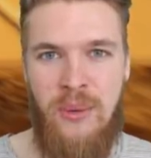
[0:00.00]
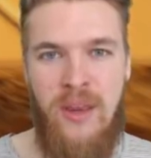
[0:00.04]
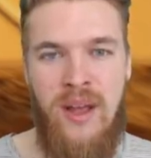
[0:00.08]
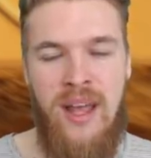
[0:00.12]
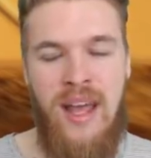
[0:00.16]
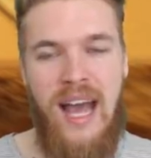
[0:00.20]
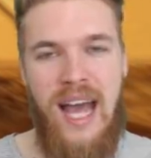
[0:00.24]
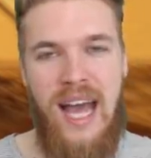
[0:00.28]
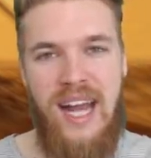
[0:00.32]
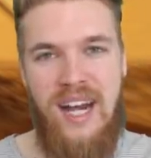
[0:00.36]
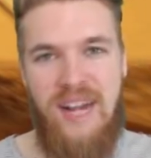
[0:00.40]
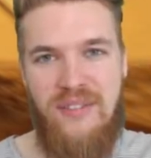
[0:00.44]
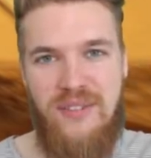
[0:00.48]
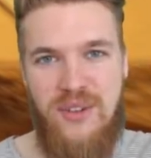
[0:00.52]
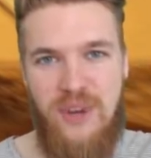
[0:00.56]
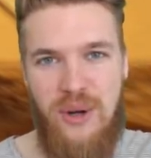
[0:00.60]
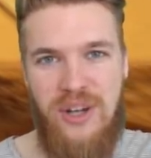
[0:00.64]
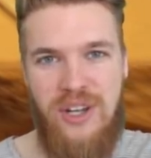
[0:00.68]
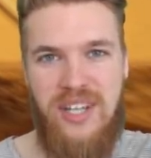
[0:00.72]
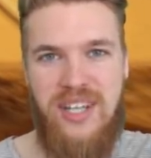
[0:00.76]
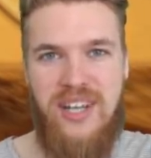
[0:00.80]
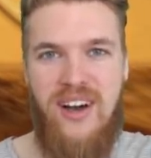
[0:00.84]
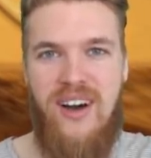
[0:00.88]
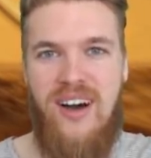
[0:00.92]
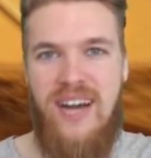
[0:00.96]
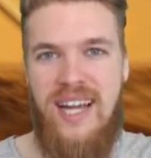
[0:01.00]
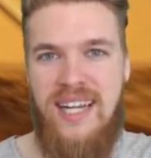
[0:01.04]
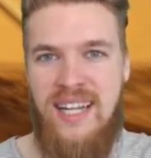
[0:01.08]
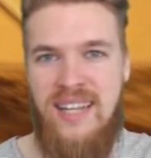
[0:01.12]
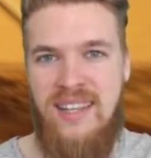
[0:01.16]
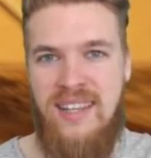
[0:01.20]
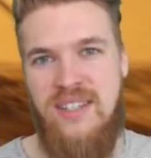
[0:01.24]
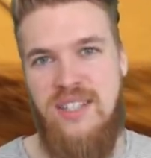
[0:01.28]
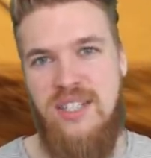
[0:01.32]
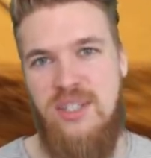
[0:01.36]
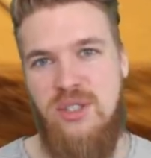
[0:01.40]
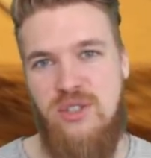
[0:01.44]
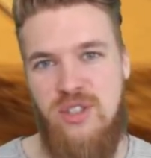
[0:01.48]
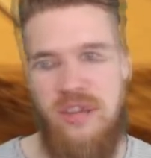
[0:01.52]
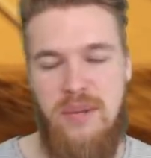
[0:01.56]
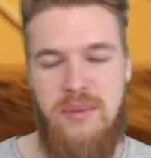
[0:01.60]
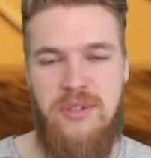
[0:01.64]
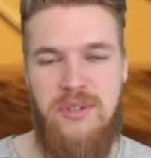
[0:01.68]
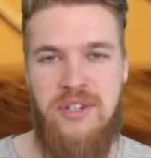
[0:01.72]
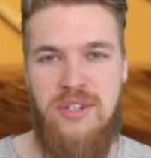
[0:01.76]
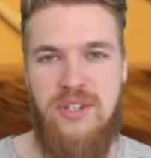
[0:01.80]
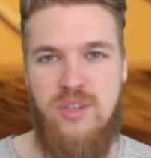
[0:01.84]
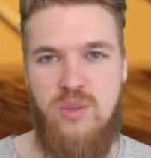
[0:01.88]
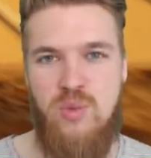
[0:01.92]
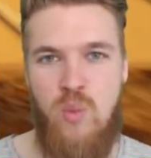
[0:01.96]
And I've got a guide in the description
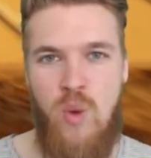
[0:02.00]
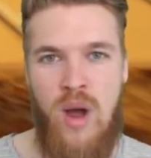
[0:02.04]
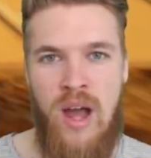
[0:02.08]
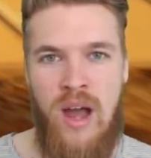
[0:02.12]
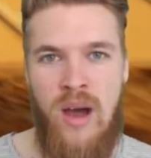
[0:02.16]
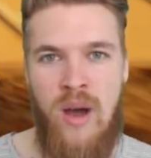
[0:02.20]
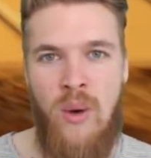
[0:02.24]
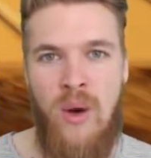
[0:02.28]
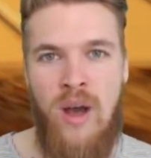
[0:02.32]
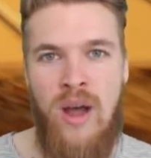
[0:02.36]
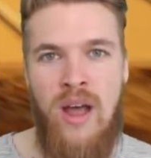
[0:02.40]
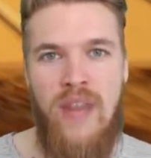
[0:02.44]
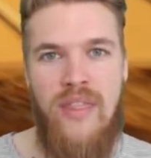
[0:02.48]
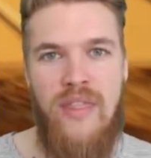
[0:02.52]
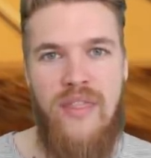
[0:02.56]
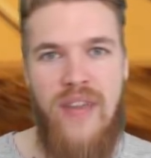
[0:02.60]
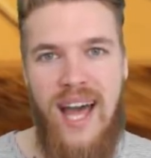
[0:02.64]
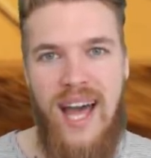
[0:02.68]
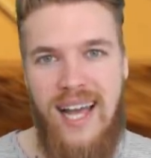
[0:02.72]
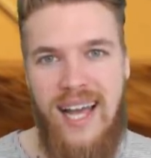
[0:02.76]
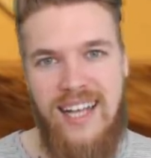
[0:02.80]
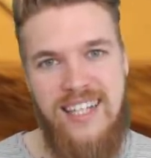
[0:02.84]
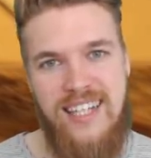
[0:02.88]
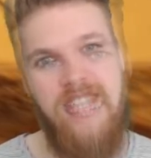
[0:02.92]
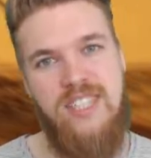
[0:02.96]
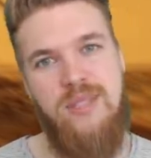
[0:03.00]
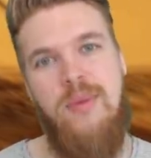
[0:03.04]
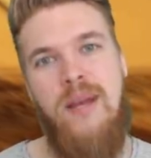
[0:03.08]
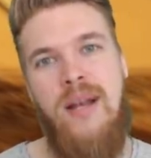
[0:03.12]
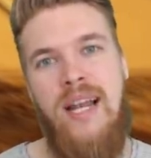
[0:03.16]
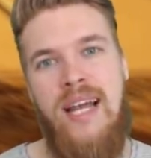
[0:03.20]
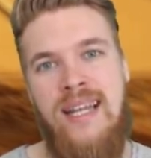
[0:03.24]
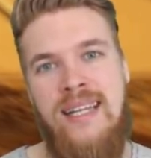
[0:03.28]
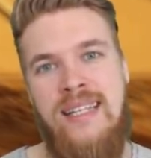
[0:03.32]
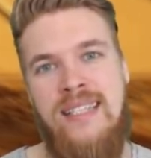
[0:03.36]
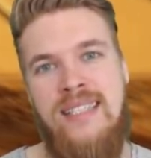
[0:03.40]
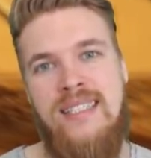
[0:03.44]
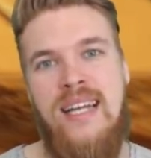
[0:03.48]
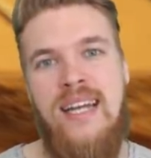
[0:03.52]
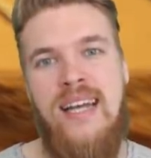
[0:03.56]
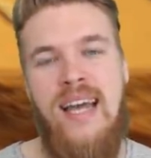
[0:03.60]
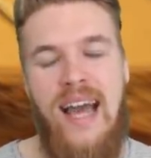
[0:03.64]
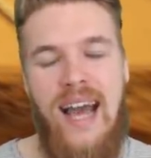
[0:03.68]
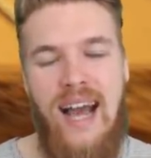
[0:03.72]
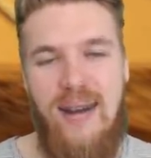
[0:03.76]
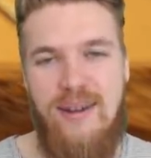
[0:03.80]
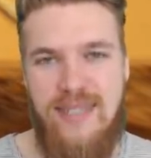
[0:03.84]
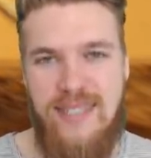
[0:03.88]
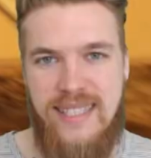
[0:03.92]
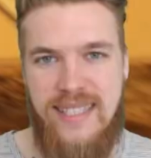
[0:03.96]
as well that explains
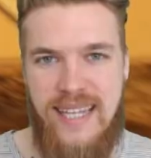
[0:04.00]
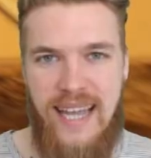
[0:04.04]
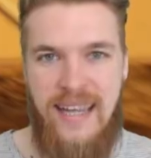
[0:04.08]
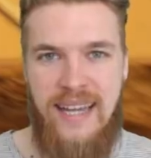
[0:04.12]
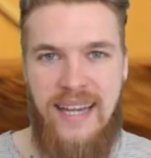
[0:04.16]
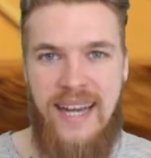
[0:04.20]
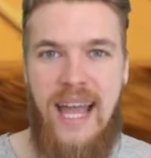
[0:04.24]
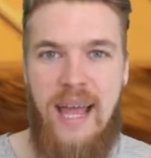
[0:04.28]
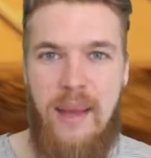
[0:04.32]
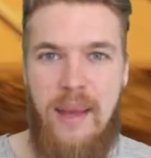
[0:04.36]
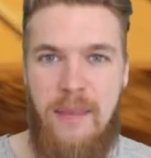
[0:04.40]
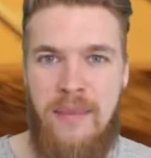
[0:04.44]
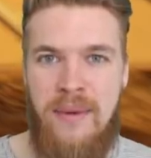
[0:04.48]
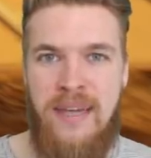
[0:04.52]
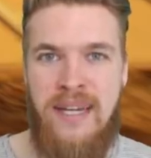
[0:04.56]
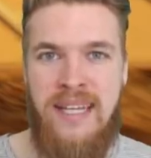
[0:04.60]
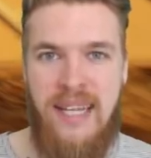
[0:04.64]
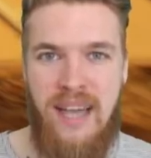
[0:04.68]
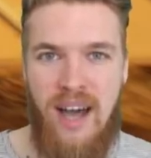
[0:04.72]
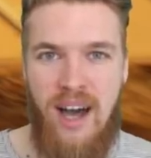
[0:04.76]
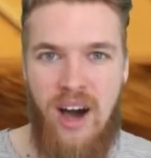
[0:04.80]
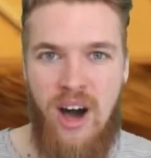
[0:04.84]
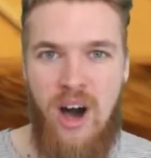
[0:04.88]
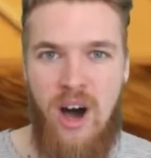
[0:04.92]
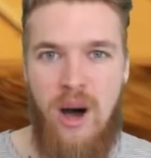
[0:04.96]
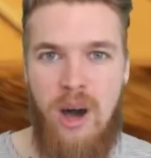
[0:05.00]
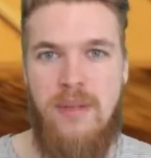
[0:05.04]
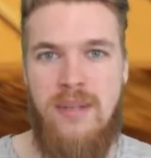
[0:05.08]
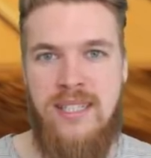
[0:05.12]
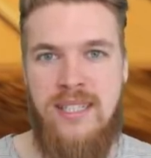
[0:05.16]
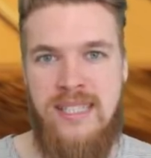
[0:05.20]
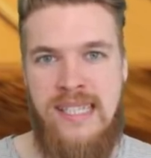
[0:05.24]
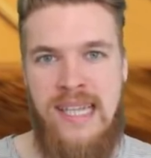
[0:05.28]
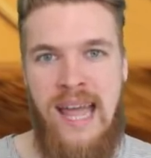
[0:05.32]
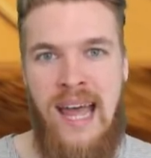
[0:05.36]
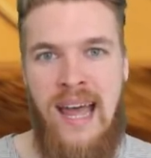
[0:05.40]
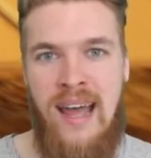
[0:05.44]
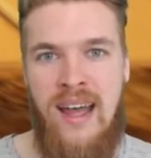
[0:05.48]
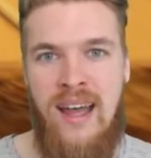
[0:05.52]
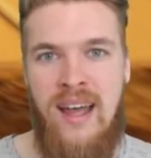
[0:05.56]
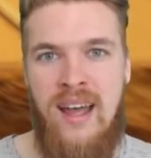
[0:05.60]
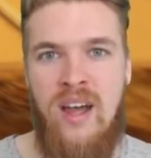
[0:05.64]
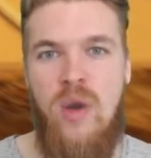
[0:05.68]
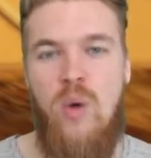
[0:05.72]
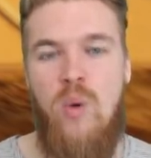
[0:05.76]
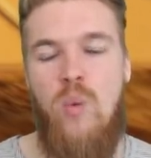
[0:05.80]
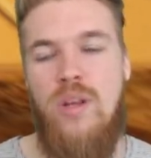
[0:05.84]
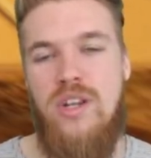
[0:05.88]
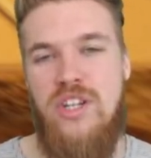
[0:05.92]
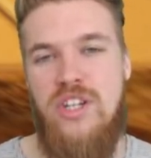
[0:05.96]
how to get an ebony armor set,
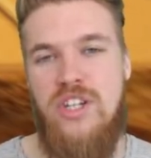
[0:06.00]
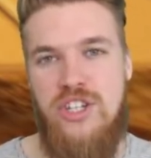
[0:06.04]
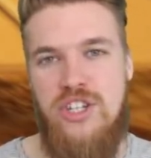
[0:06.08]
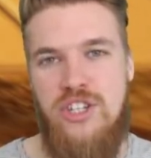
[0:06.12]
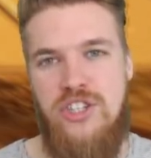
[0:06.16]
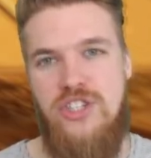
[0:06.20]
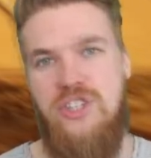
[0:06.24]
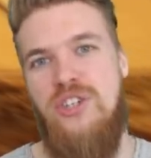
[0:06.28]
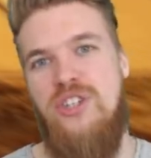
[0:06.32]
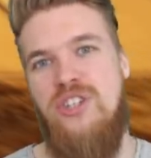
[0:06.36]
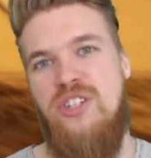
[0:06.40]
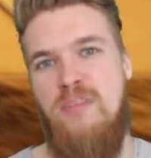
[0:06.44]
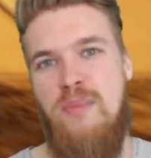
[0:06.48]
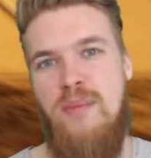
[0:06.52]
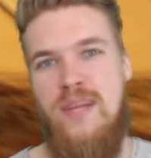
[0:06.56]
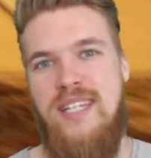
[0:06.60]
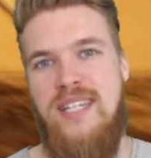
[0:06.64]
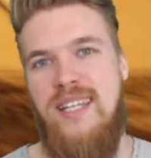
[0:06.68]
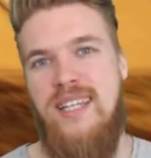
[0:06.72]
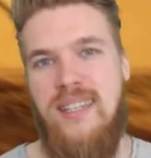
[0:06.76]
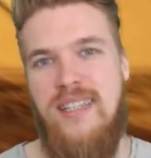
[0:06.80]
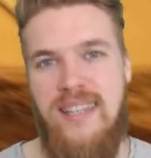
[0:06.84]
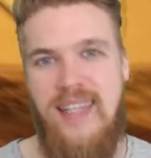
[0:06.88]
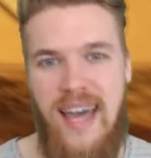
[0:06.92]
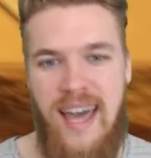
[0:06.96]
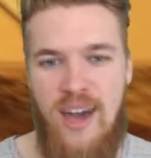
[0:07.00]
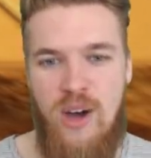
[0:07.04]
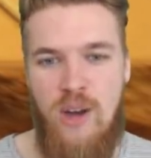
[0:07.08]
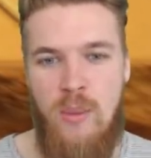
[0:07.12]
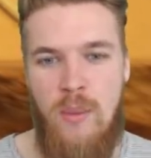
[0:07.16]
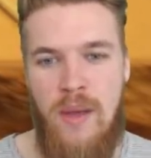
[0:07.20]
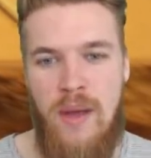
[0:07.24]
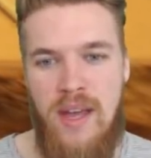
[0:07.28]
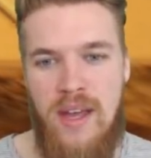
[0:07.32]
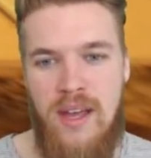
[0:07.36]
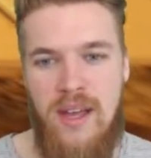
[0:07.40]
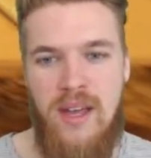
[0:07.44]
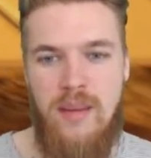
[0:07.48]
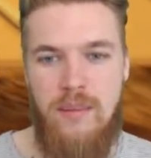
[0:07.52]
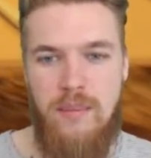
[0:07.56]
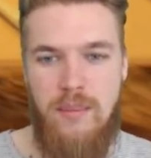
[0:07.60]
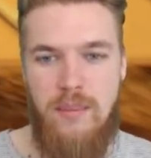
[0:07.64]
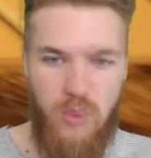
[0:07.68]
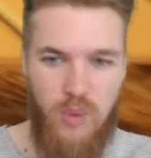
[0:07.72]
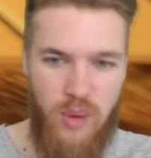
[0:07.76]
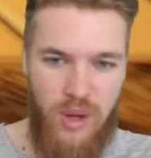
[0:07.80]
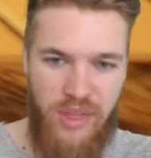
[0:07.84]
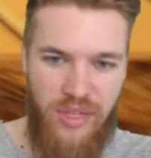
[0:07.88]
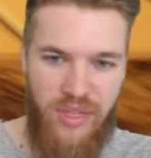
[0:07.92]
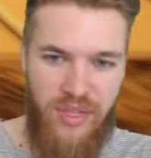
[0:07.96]
which is just missing the helmet, but
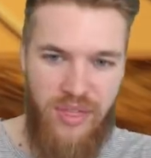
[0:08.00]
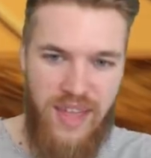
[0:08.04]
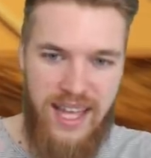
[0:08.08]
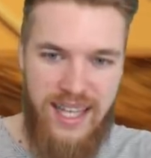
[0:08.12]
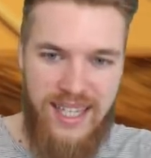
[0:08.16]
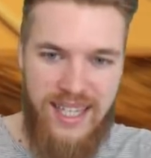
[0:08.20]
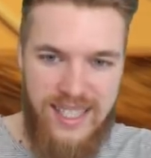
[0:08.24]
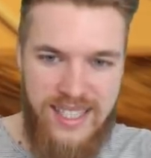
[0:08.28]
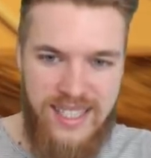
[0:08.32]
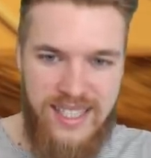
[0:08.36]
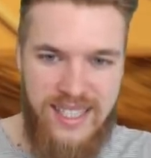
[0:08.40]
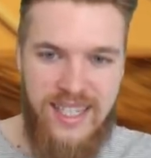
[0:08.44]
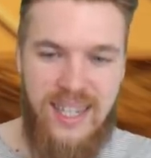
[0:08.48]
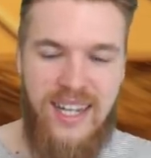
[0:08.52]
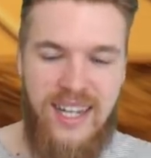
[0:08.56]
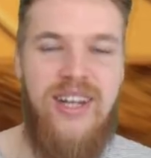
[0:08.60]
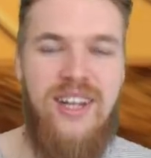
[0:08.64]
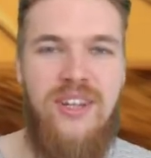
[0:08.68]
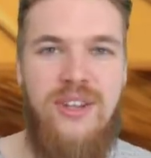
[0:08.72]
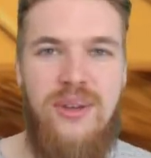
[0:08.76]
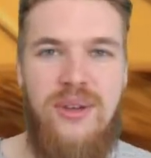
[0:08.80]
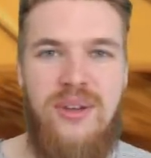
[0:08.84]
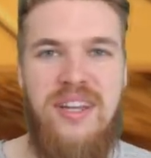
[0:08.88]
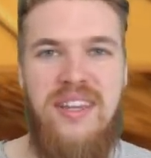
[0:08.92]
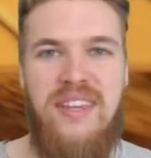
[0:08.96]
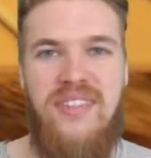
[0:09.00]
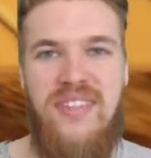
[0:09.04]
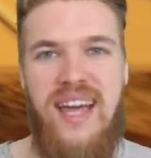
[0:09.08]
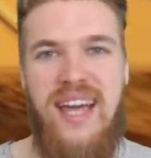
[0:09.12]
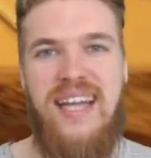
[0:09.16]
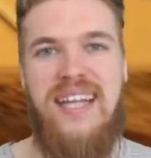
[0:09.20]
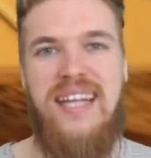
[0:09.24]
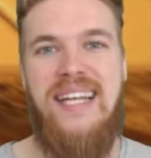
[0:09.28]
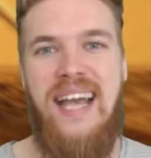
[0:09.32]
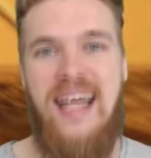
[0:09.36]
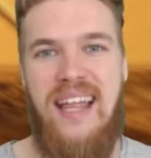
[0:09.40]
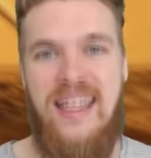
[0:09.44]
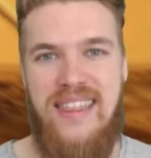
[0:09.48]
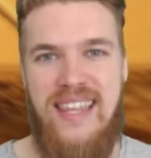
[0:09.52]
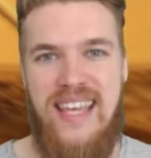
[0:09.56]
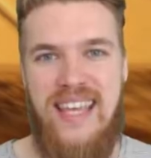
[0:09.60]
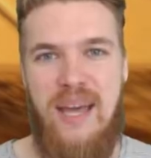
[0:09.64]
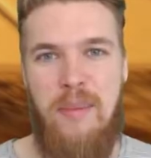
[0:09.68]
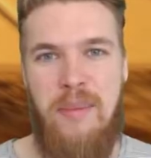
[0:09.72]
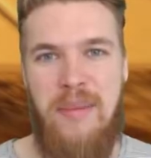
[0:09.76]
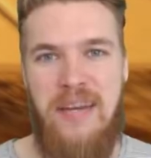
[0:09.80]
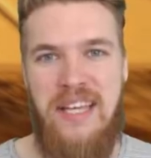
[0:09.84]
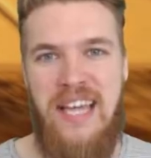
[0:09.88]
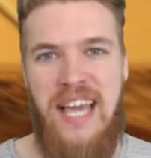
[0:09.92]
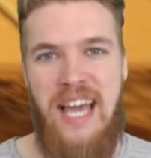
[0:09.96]
with this you can then get the
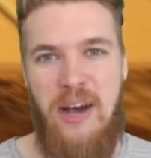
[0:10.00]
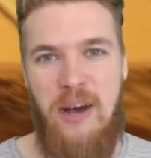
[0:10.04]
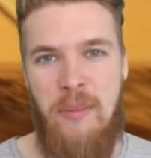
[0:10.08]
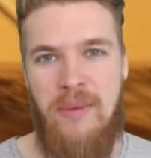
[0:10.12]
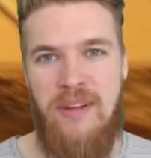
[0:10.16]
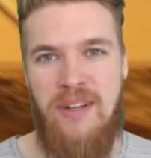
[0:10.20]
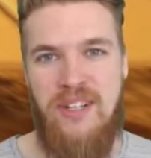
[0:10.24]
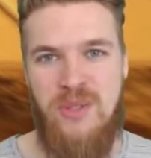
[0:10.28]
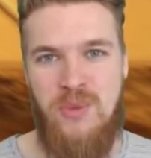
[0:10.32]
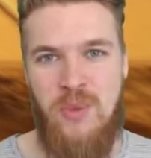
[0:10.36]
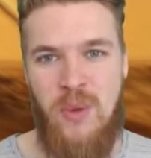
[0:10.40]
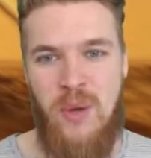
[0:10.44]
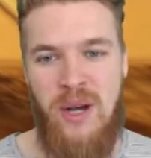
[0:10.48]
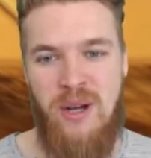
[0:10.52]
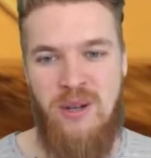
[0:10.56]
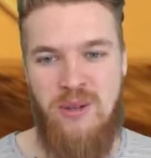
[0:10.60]
ebony helmet as well.